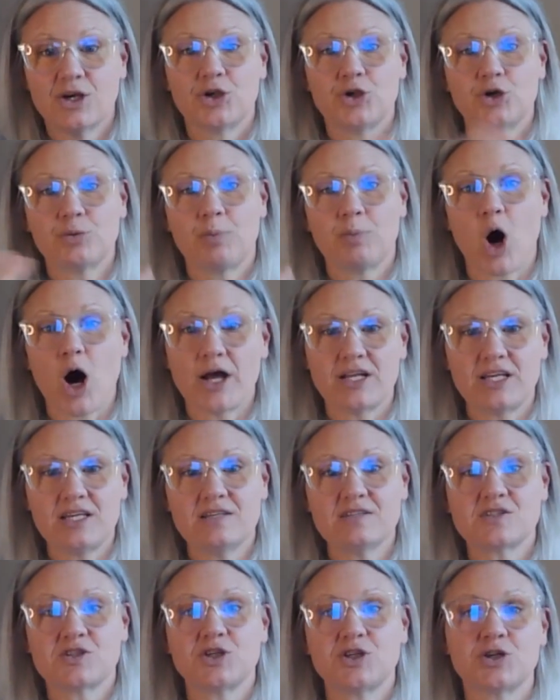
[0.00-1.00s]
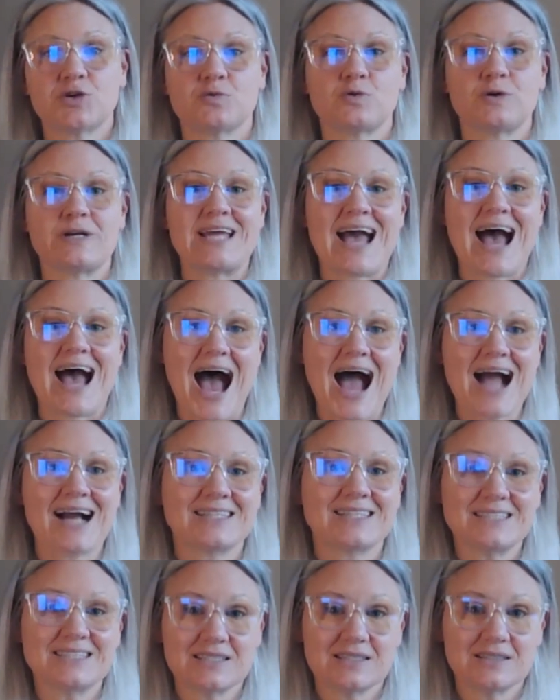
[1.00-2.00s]
your body is going to
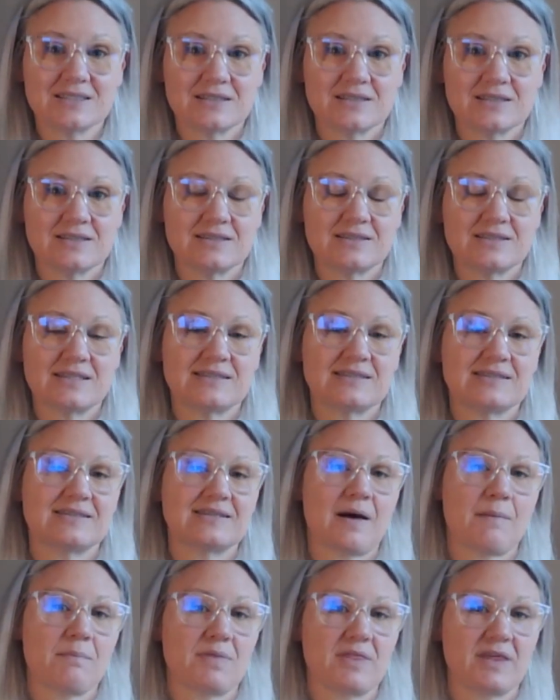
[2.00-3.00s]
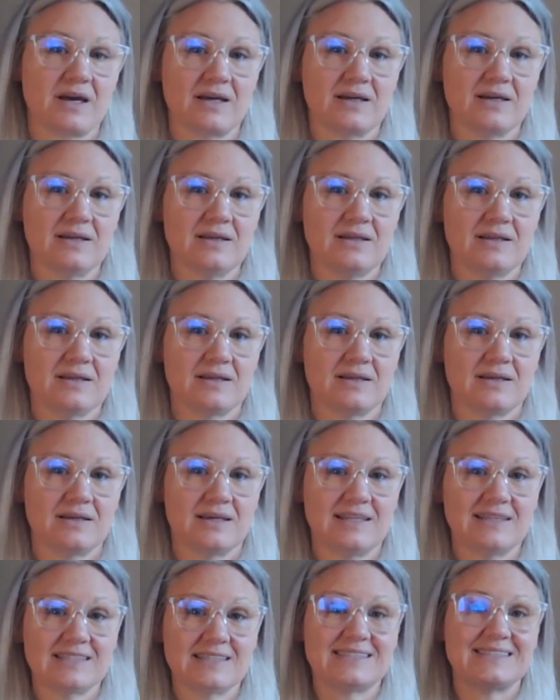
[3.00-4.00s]
react to something
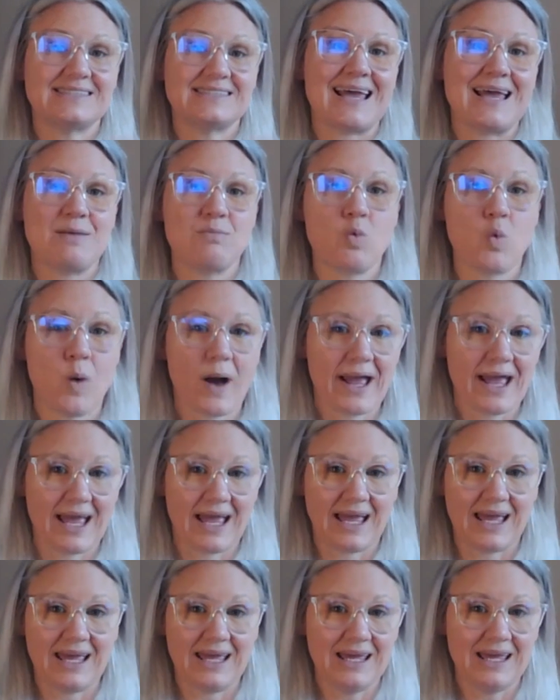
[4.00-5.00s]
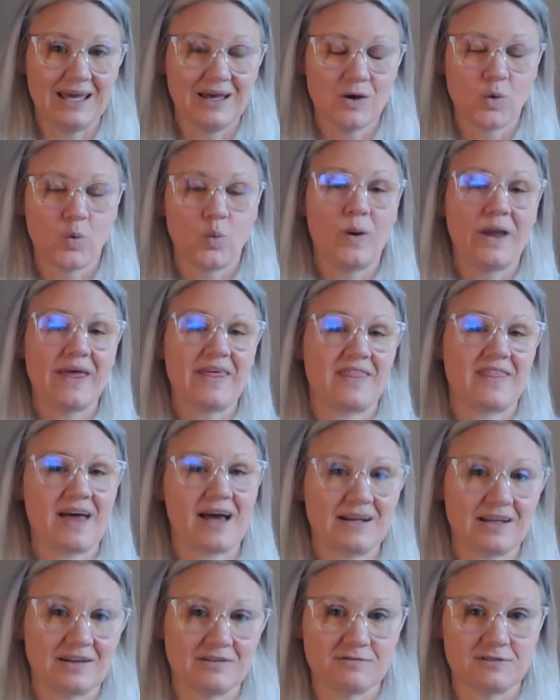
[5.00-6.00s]
in the same way with
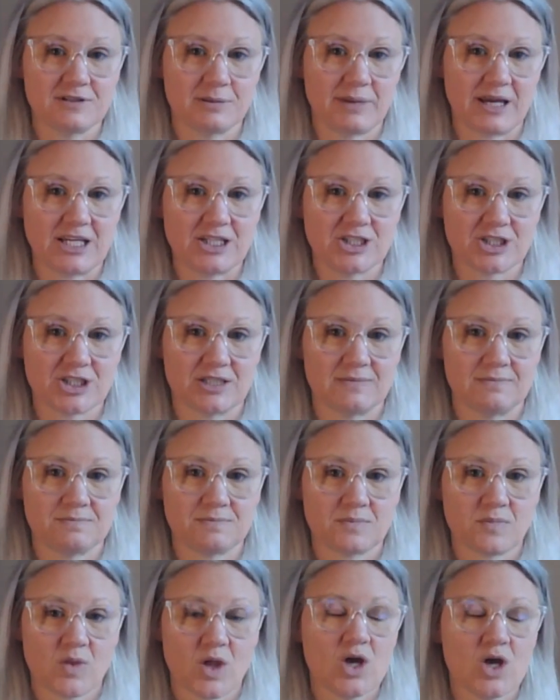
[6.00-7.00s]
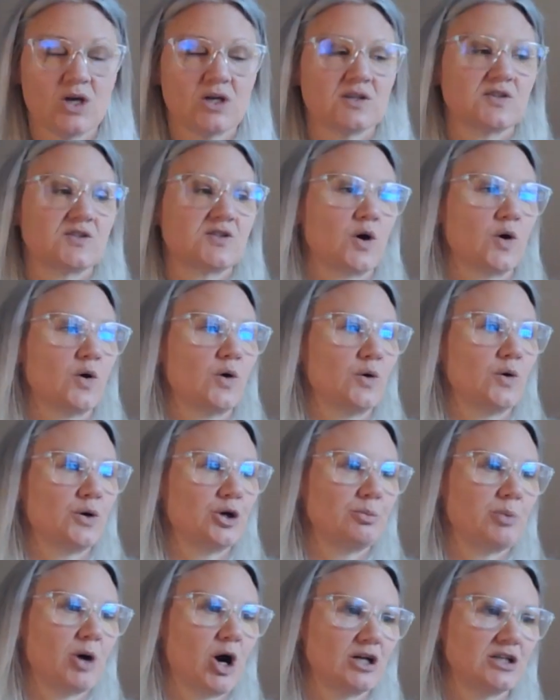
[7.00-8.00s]
that inflammation. So
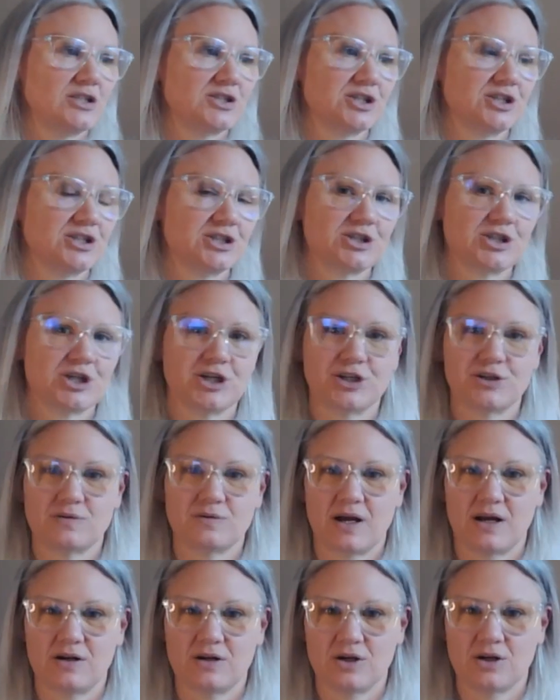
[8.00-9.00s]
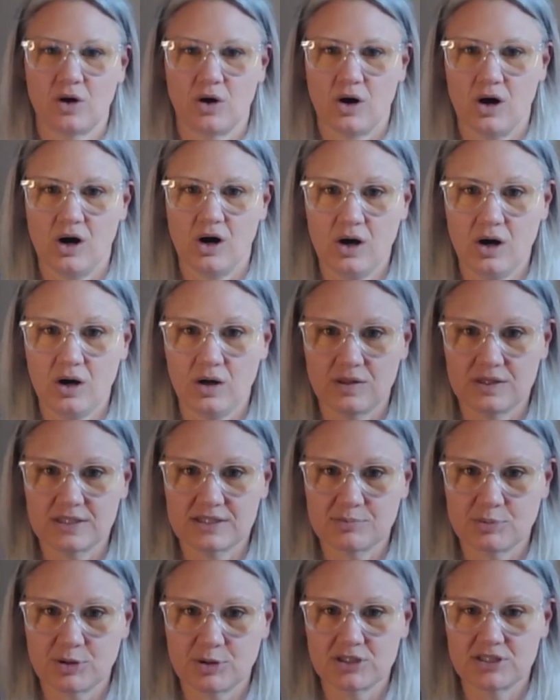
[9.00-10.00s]
your body's going to turn around and go, oh,
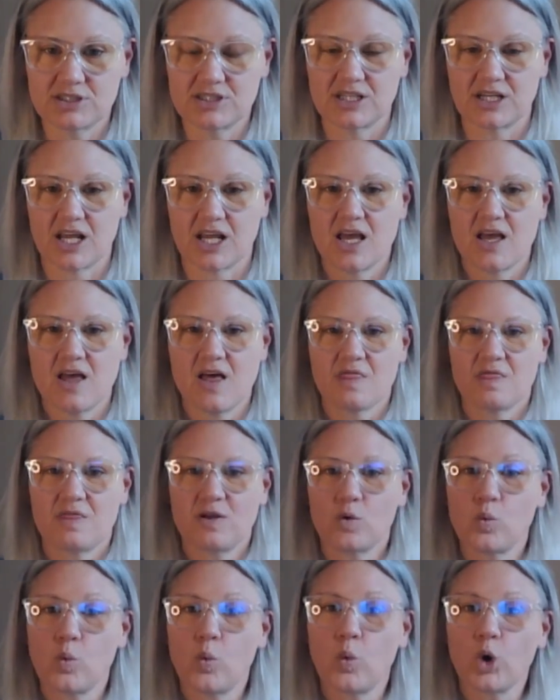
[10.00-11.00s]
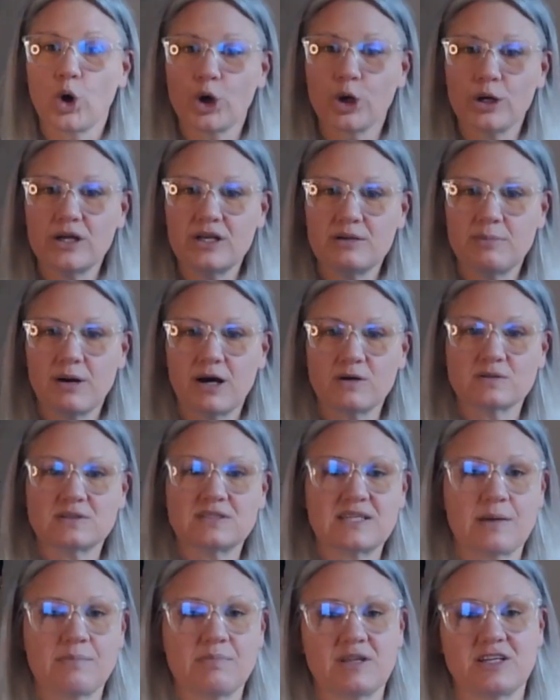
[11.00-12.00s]
this person, they're worried about
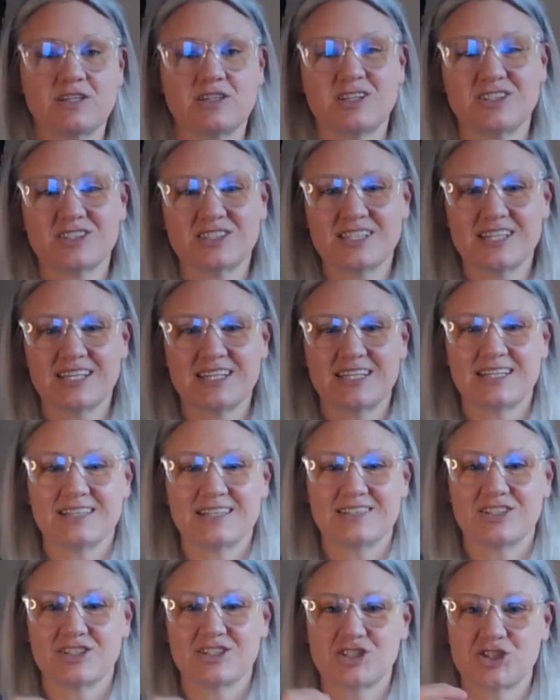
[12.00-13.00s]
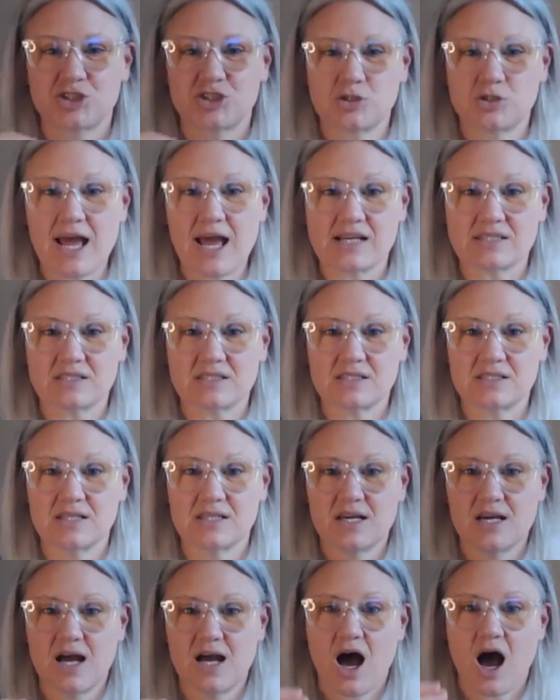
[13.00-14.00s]
something. There's stress.
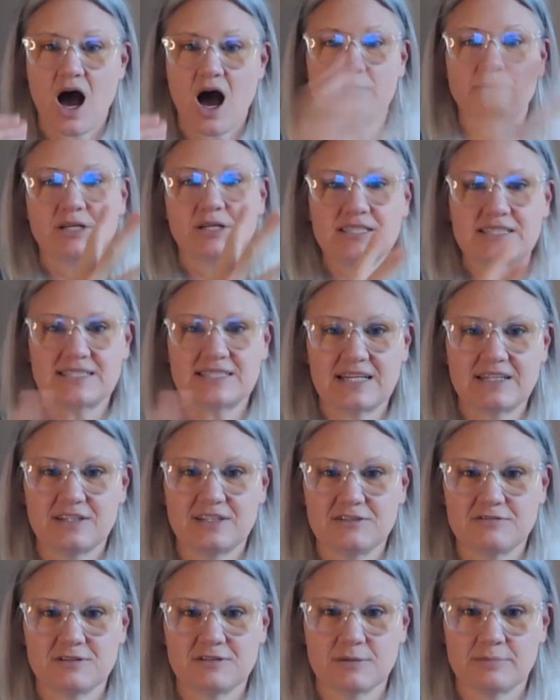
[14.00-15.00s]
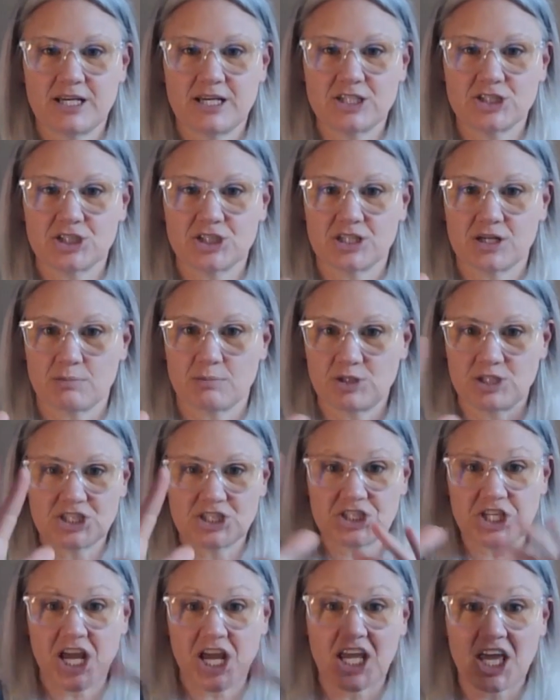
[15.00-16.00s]
I'm going to send inflammation. I'm going to
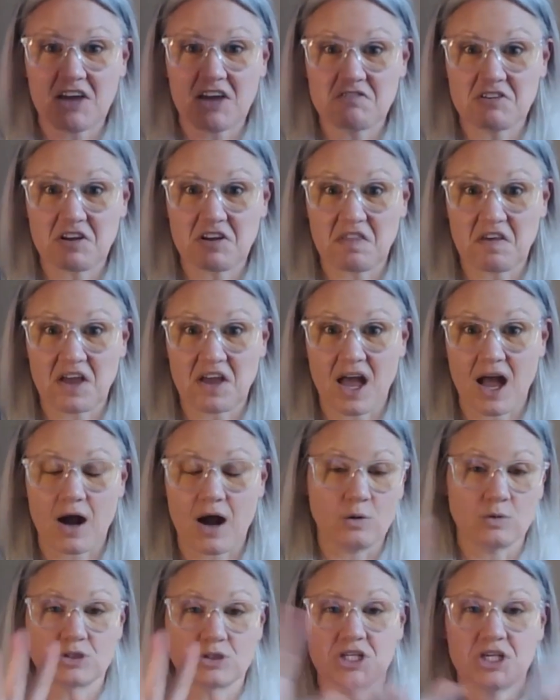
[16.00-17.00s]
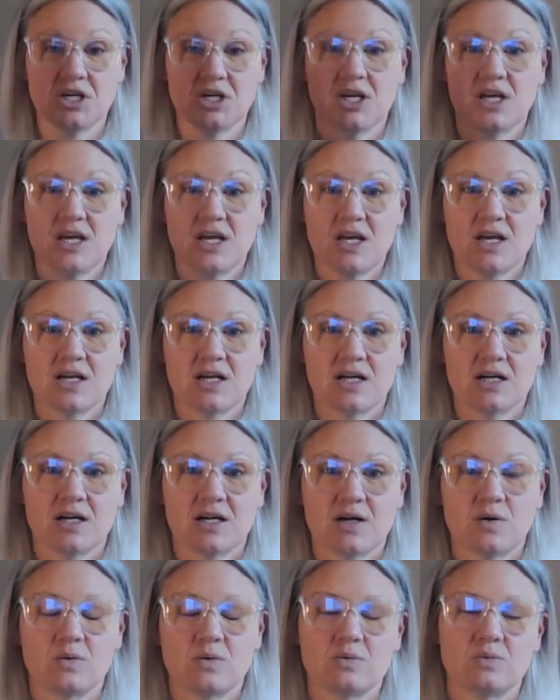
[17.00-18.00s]
check everything out.
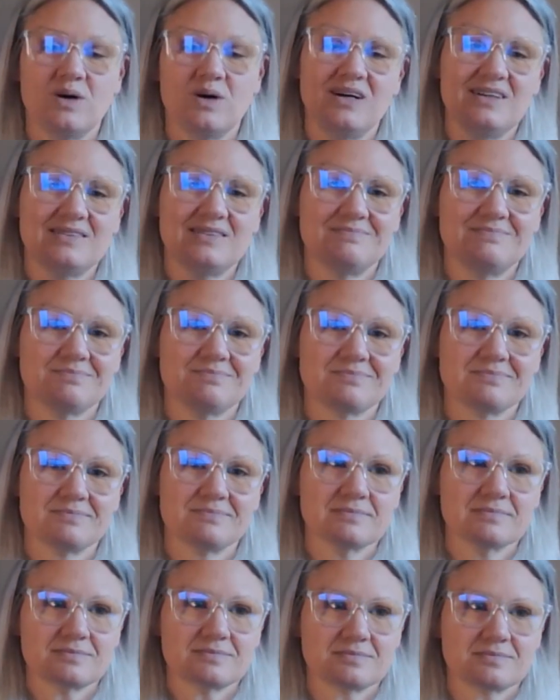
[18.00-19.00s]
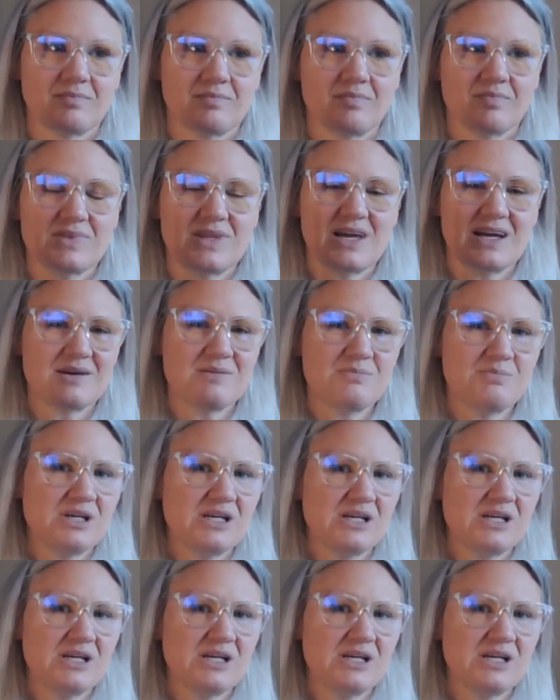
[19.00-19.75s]
Well, that can